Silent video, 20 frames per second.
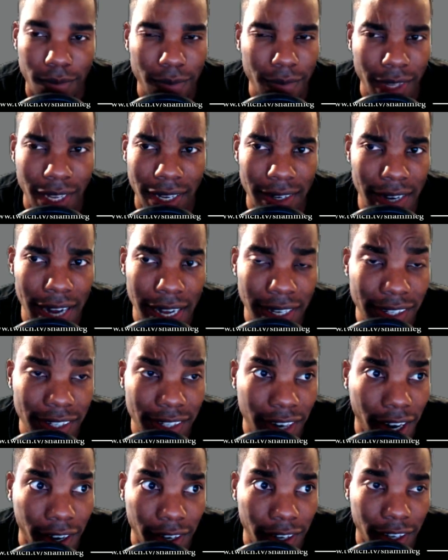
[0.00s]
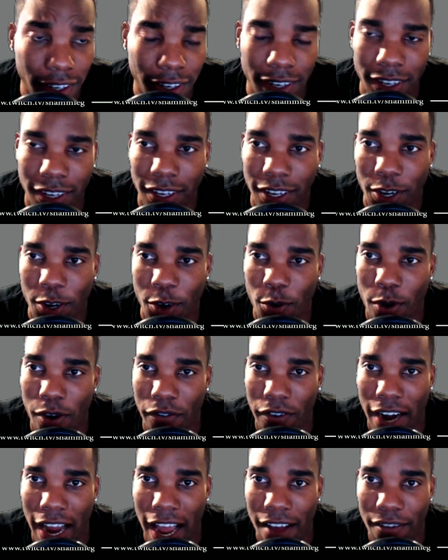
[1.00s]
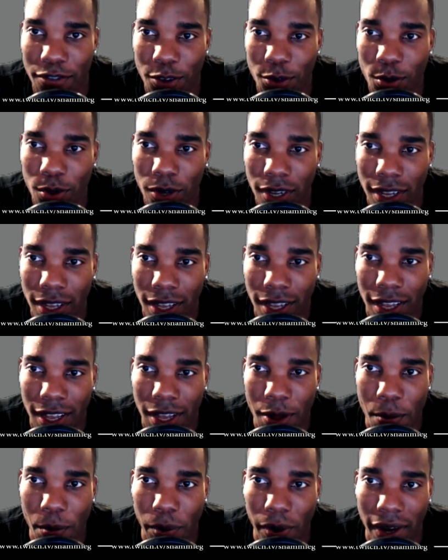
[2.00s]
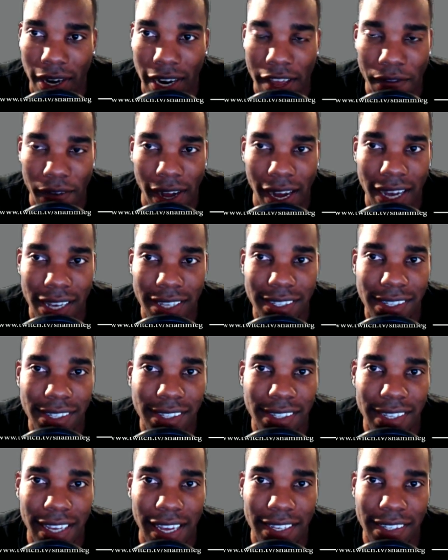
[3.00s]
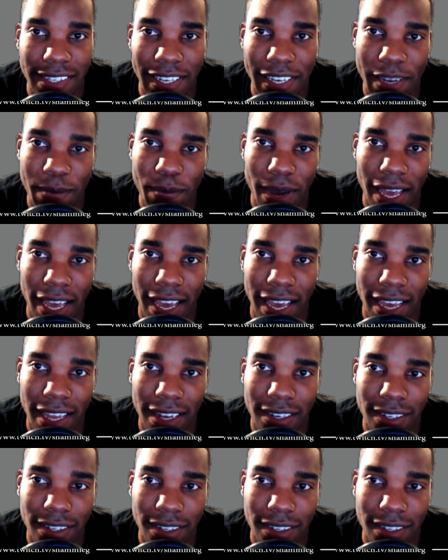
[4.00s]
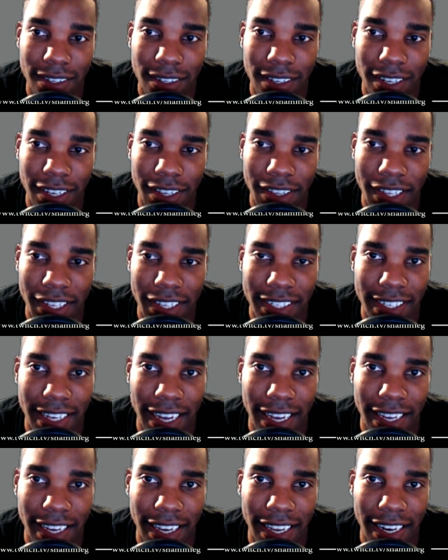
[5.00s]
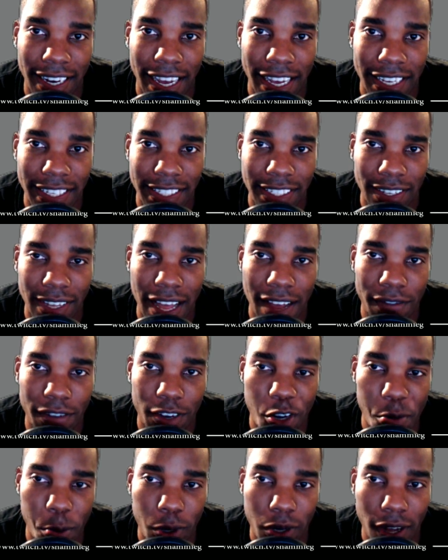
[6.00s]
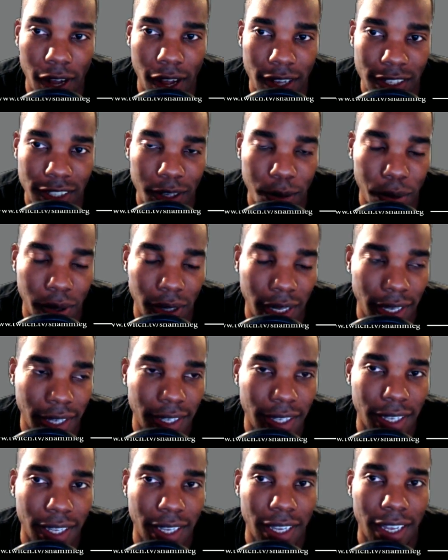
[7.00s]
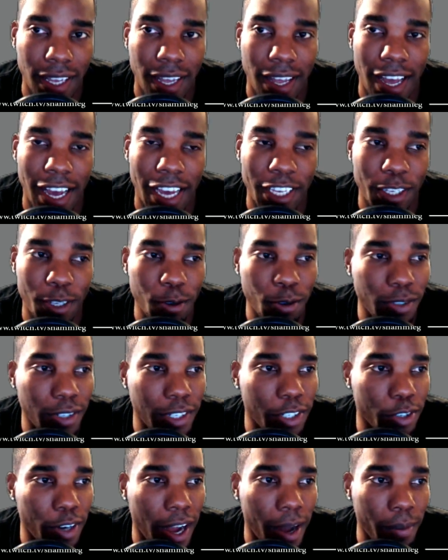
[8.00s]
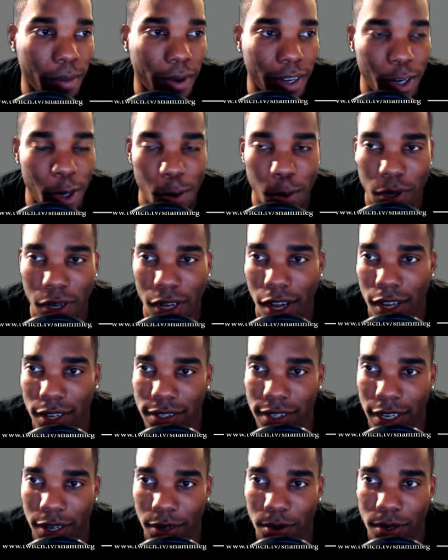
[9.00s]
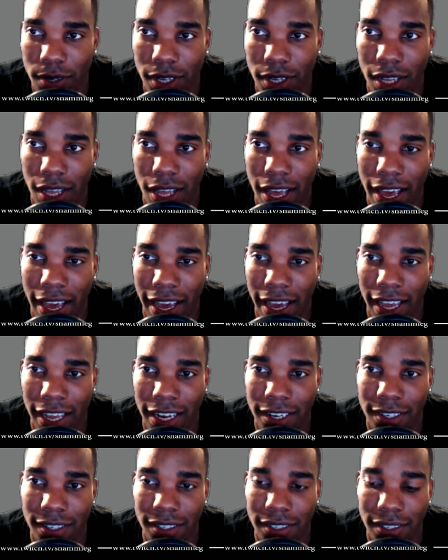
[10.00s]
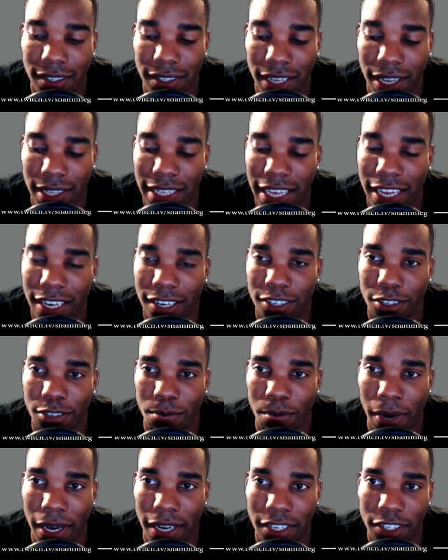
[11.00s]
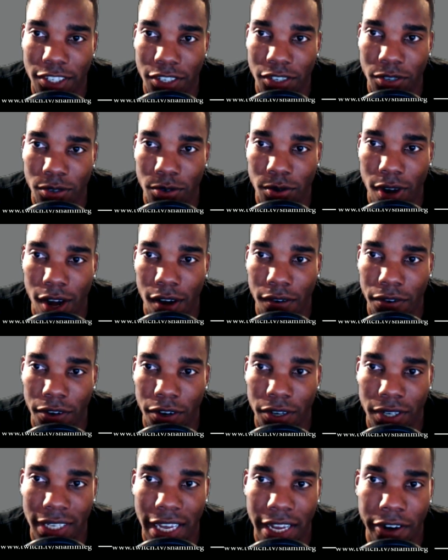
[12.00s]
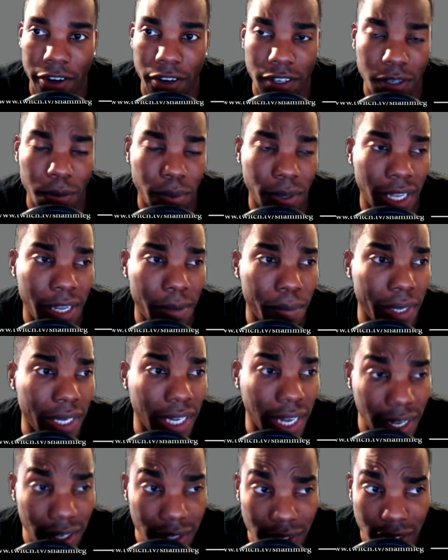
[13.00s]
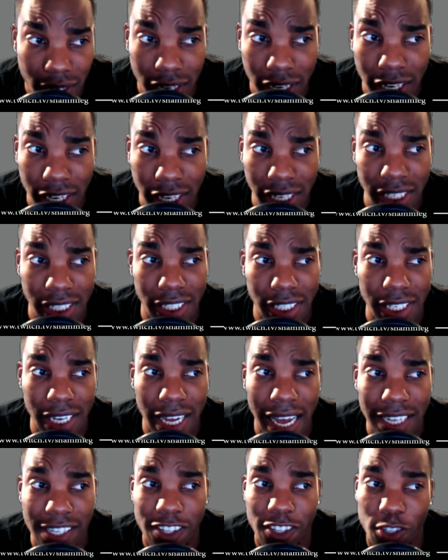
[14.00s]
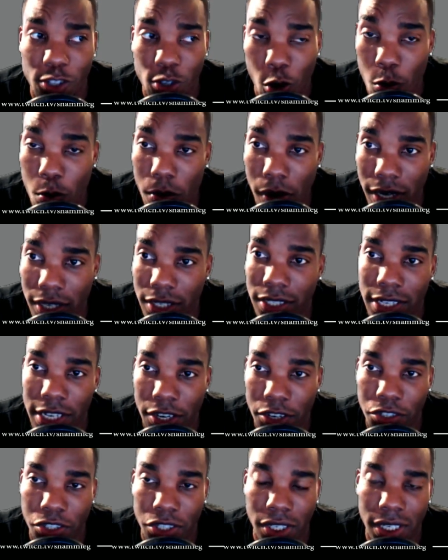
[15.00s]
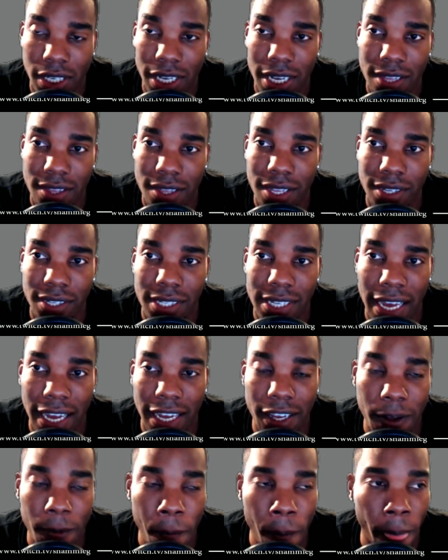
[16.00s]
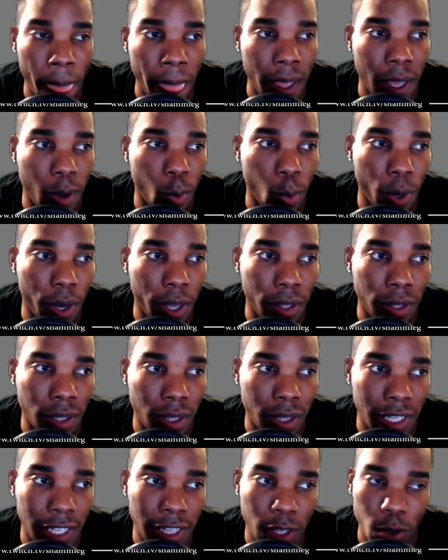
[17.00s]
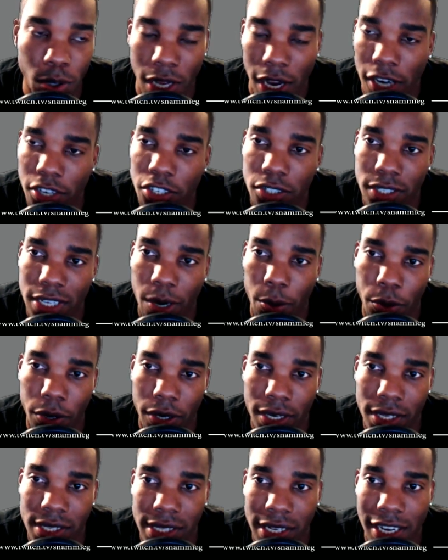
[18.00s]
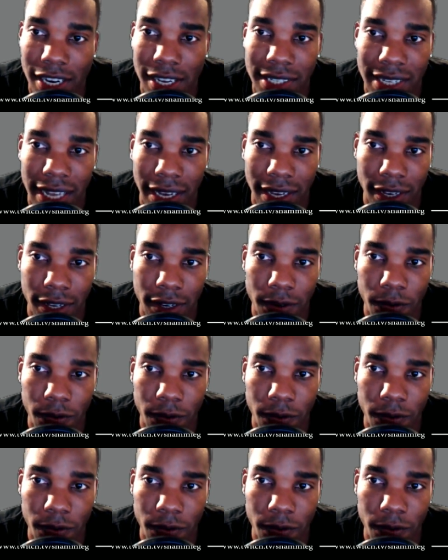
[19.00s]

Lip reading: Ned Stark, whoever have you. But if I see Sansa in my hand in this deck and I still have a noble cause to play, I usually drop a noble cause out and get that -2 off her to get her into play, because she has so much synergy in this deck with the locations that we're going to see in a second.